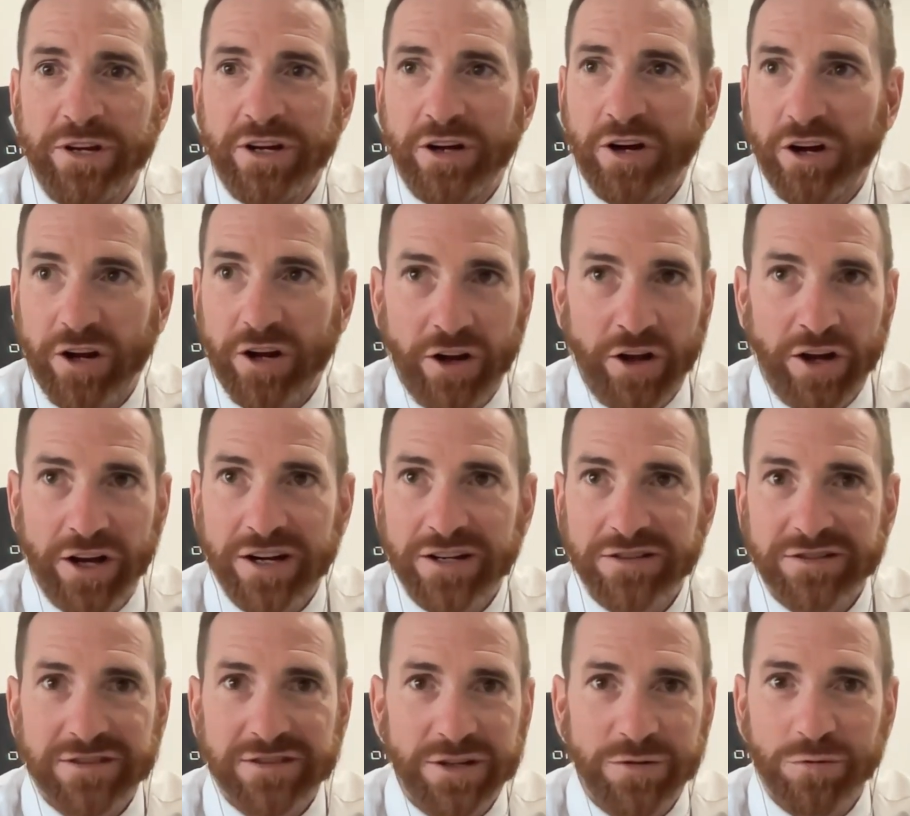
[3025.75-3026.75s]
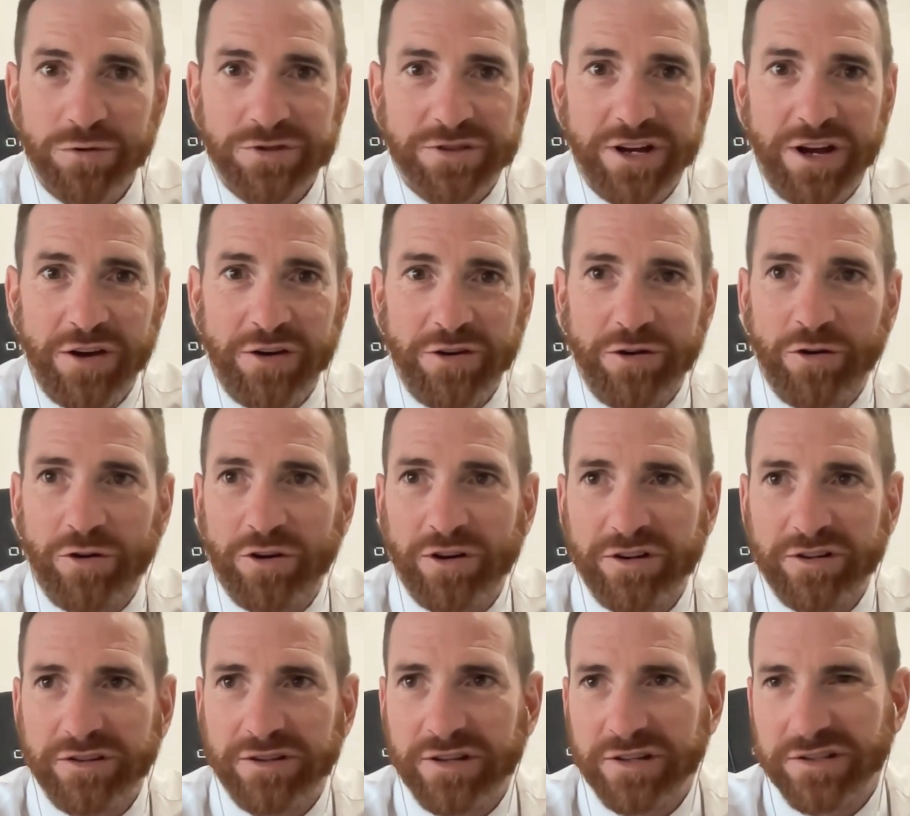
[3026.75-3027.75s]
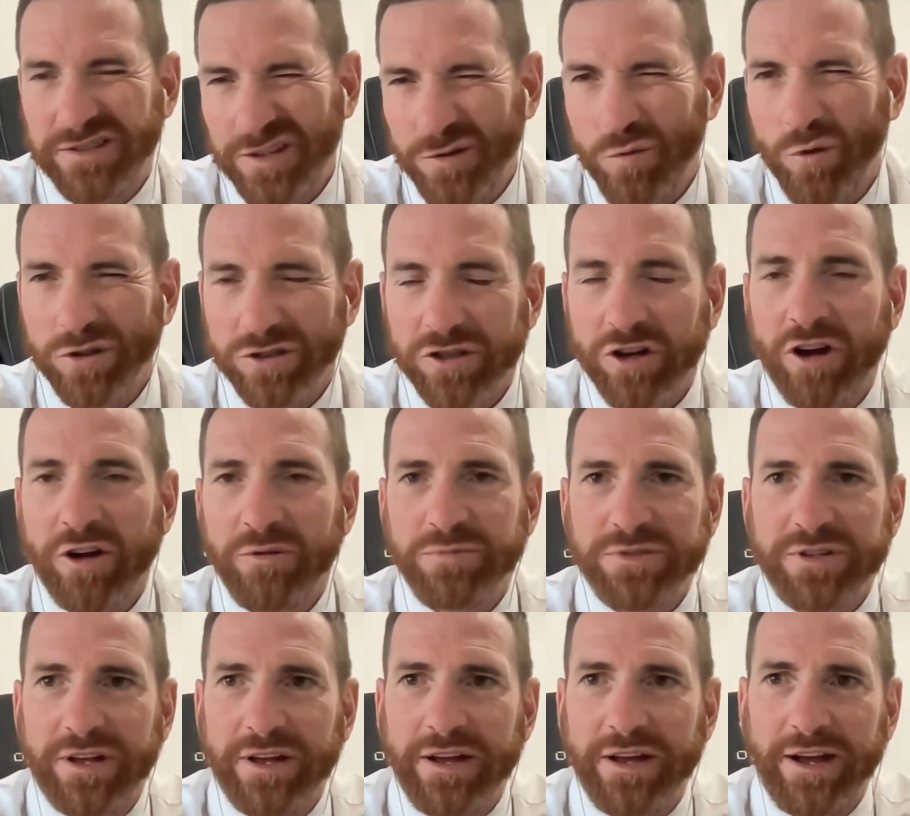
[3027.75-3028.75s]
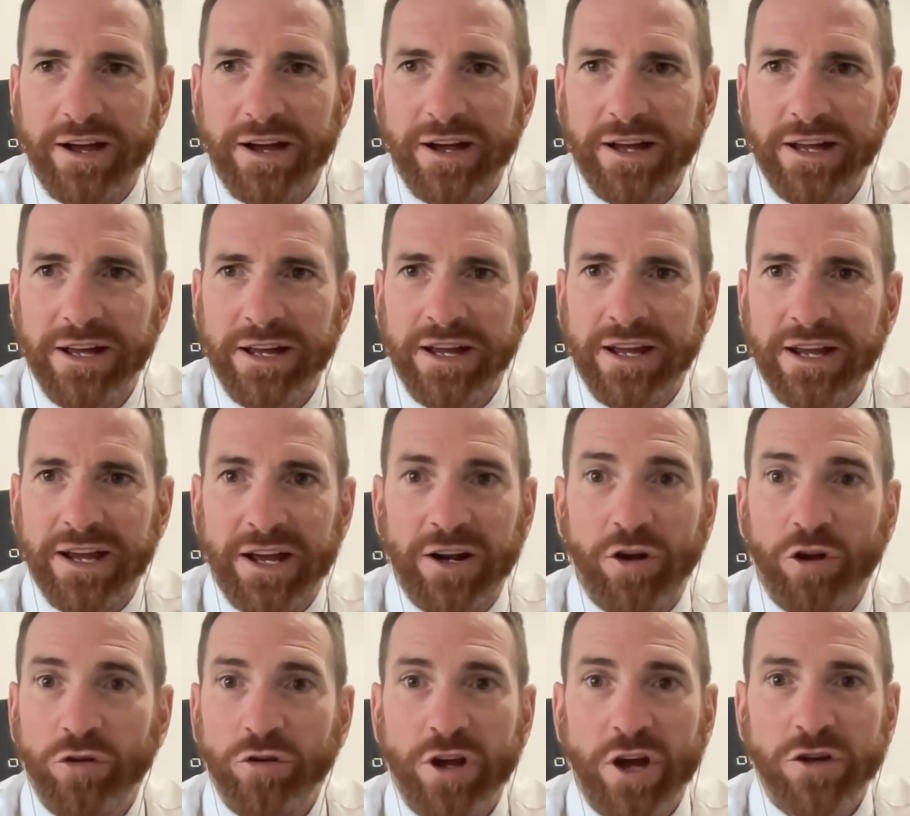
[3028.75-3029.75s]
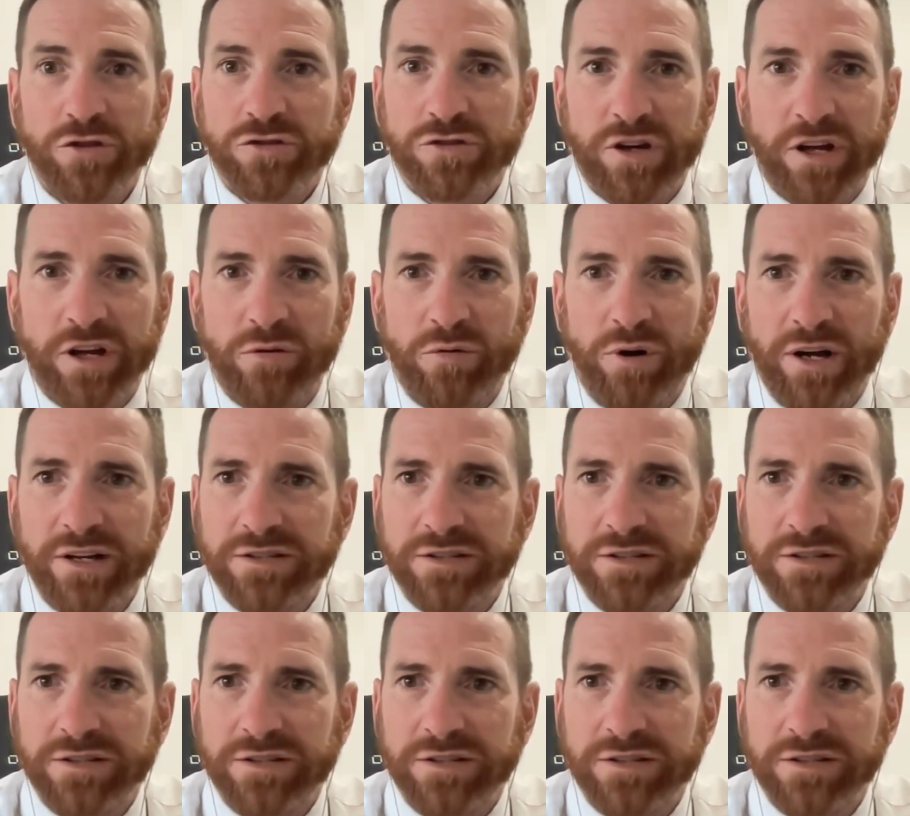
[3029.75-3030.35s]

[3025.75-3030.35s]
I, I can see what's going on and, and, see what types they are, and I'll know straight away.